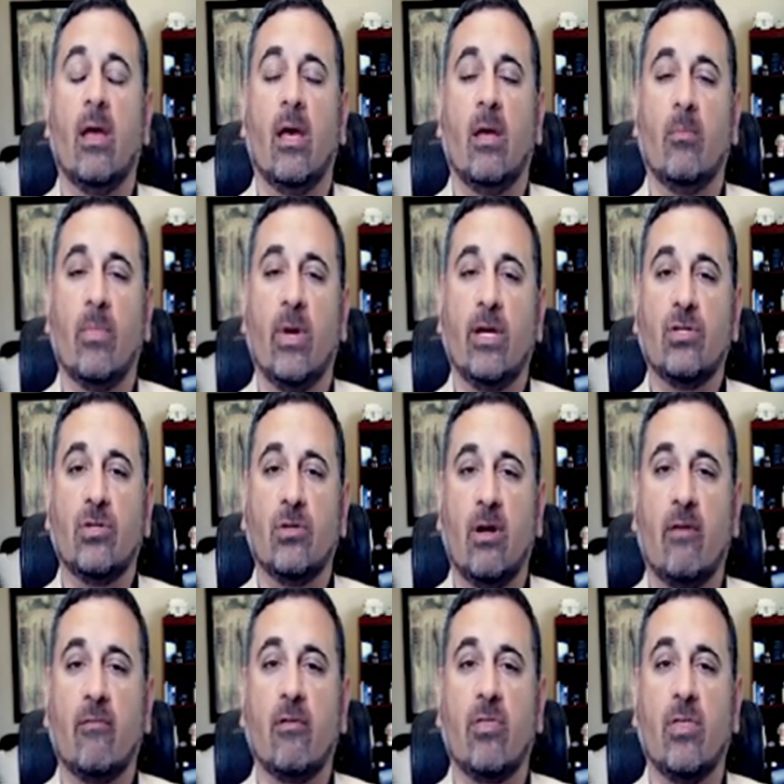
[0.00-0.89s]
and make
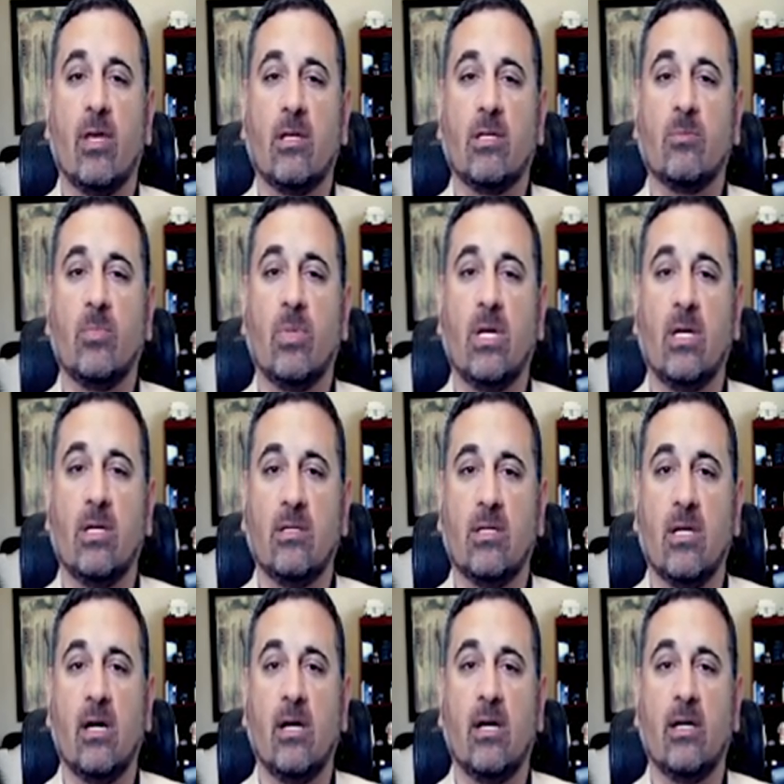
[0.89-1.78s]
sure everything's
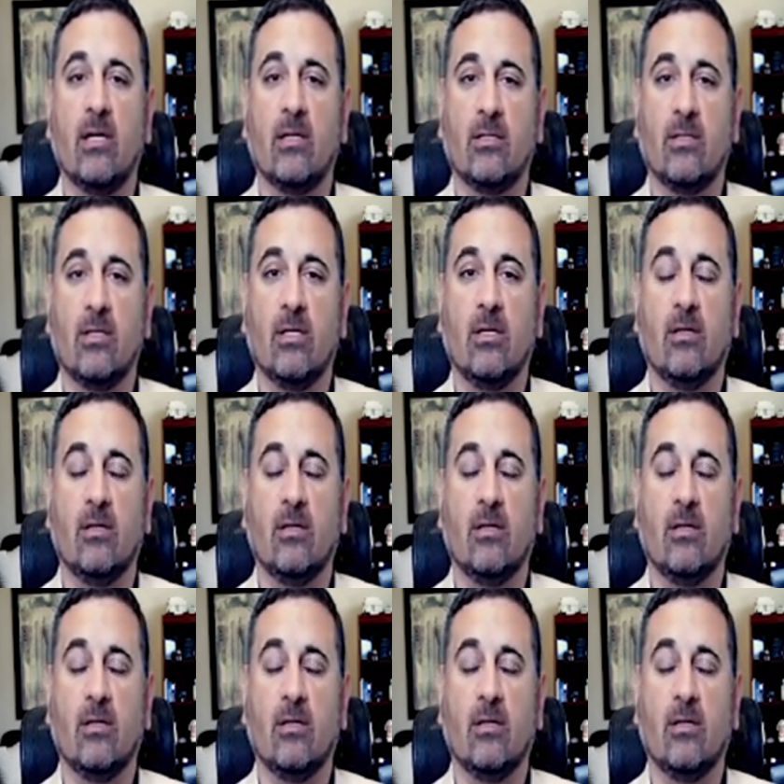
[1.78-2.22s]
being done to